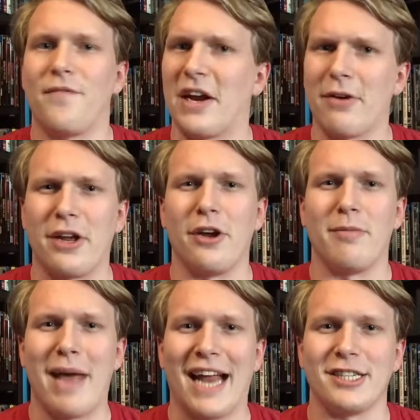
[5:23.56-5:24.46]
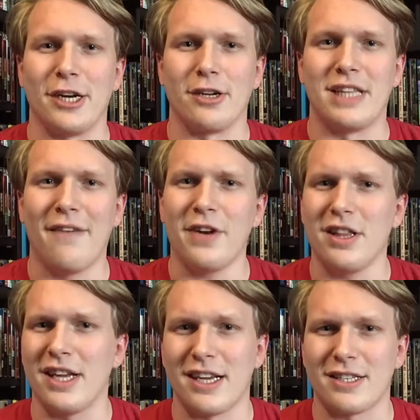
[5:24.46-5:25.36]
Very good match here.
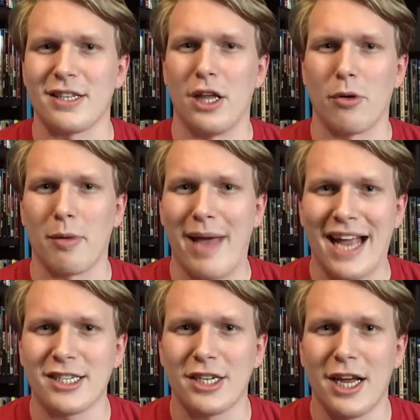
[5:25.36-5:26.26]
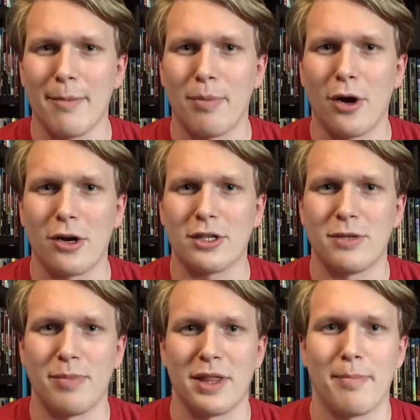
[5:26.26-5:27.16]
Definitely a slower match at
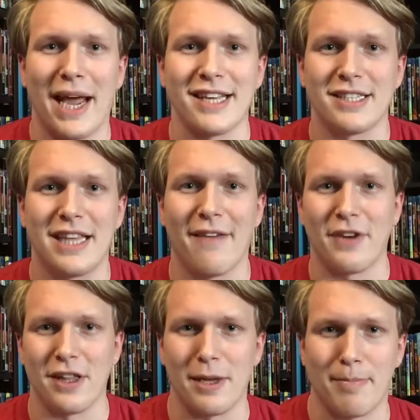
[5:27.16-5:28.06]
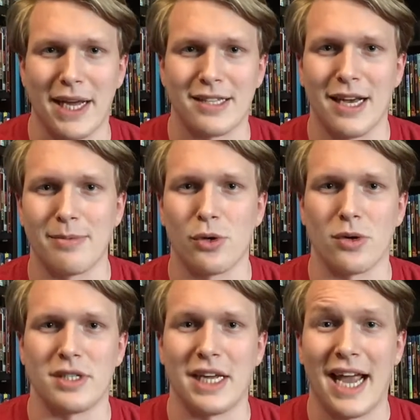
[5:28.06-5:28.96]
parts, but the pace definitely picked up
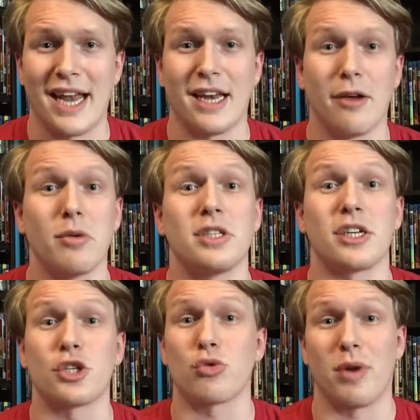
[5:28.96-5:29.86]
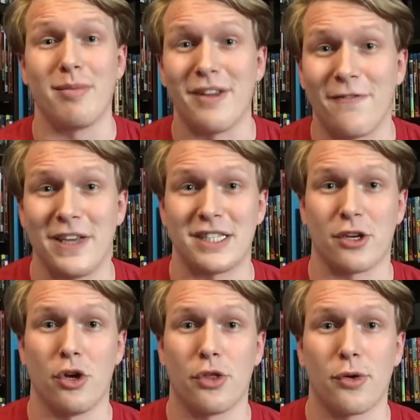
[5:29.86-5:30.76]
towards the end, and it was extremely
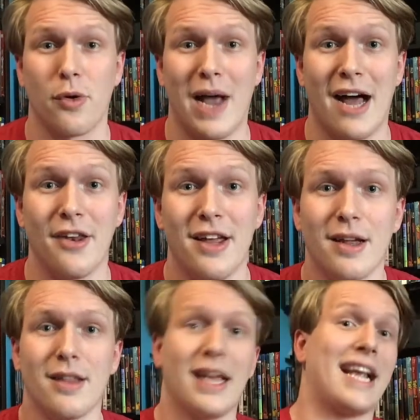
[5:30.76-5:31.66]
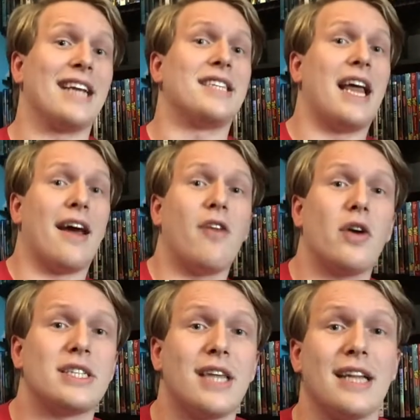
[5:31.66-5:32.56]
physical throughout. Like I said, I've
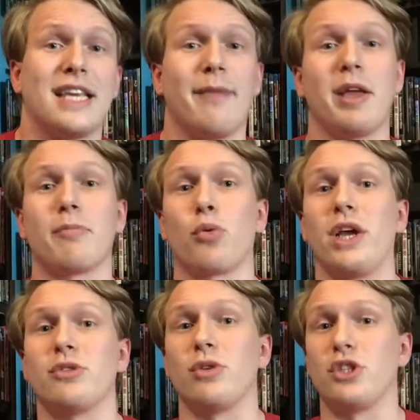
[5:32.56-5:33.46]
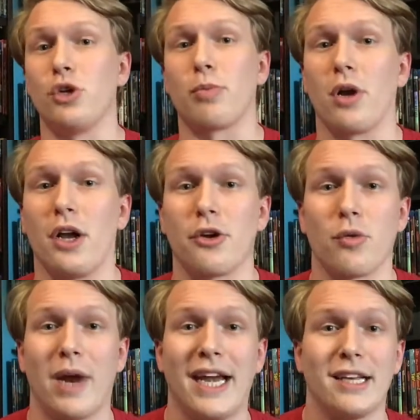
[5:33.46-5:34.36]
always thought Damian Priest was super
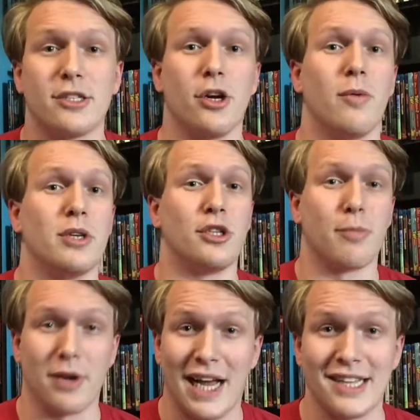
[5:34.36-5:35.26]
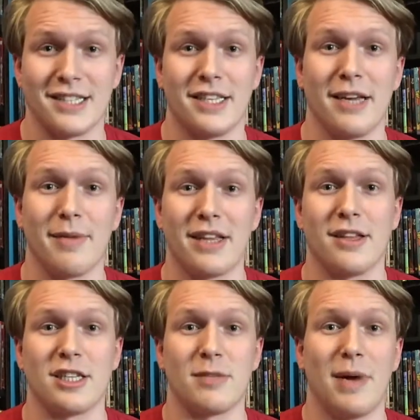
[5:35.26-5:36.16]
underrated, so it was super nice to see him get
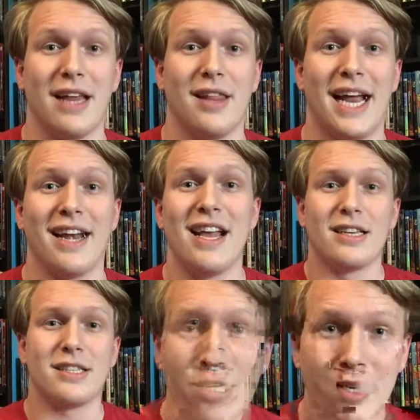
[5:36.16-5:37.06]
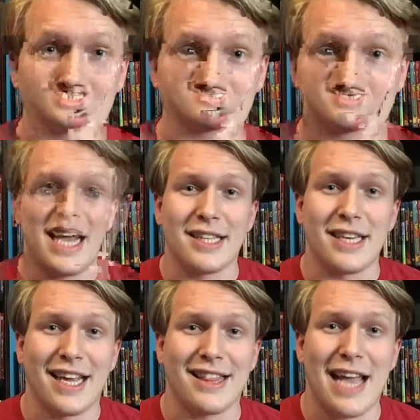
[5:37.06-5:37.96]
this spotlight. Still has yet
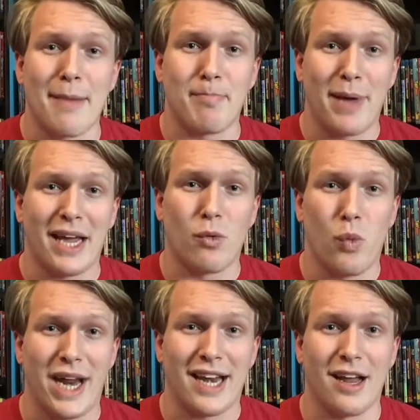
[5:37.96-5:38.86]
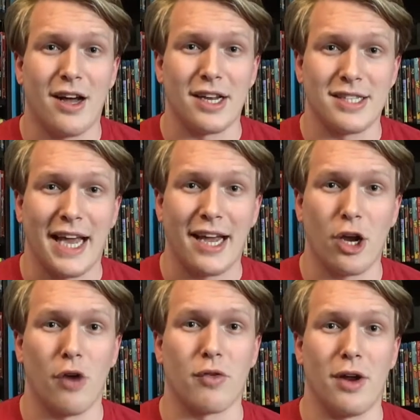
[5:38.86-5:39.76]
to get that big win on a
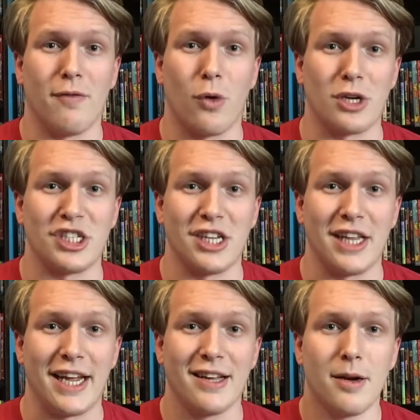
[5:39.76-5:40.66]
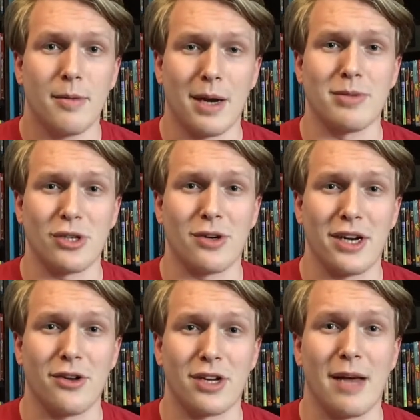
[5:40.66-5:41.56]
takeover, unfortunately, but I'm certain
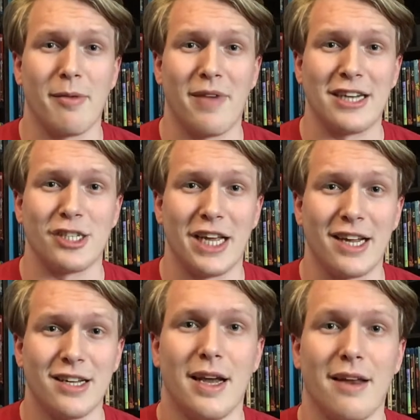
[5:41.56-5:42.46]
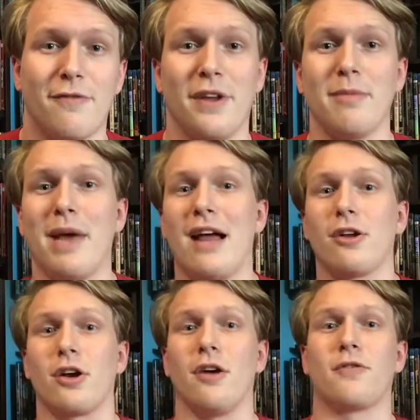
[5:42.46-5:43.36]
it'll come eventually. And Finn
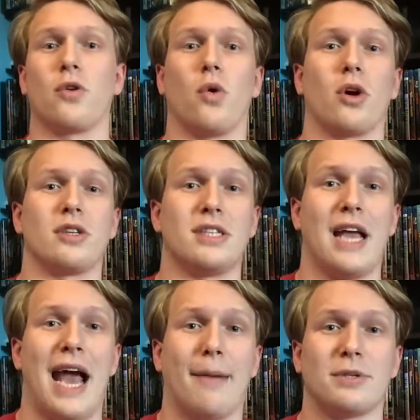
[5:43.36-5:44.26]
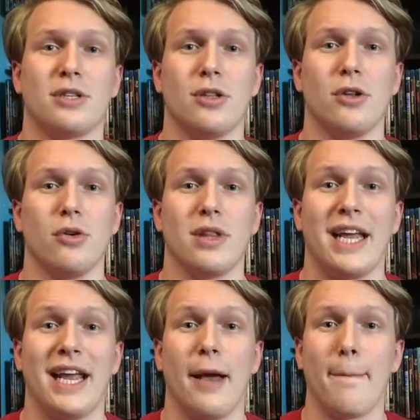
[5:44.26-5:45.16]
Bálor, of course,
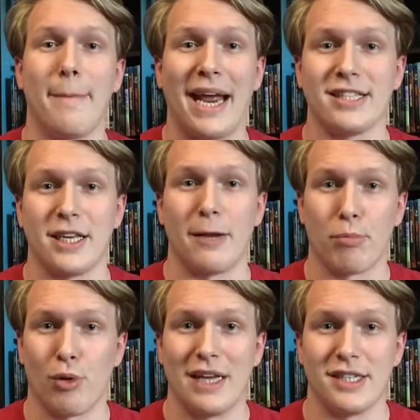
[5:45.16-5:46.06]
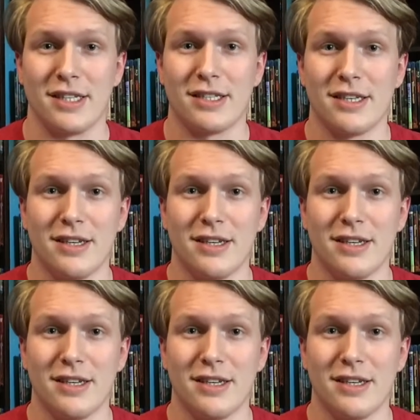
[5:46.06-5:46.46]
absolutely amazing presence.